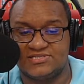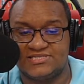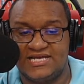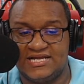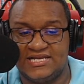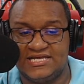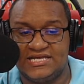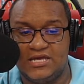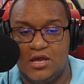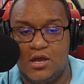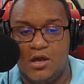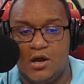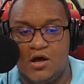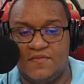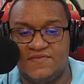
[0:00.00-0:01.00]
daily
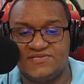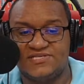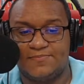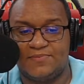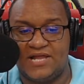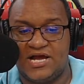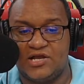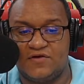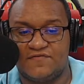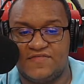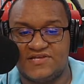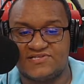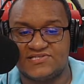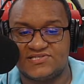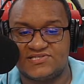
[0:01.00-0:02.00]
on the supply of this